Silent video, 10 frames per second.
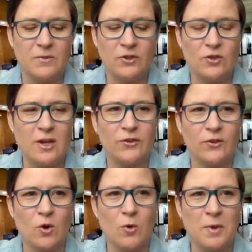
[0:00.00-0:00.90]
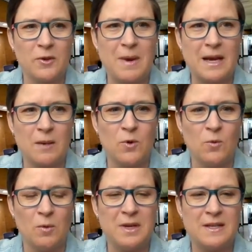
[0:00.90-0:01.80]
Treehouse store opens back up,
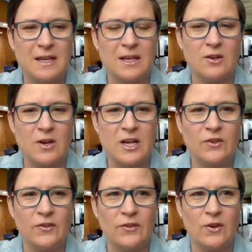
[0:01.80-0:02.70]
we will be taking donations.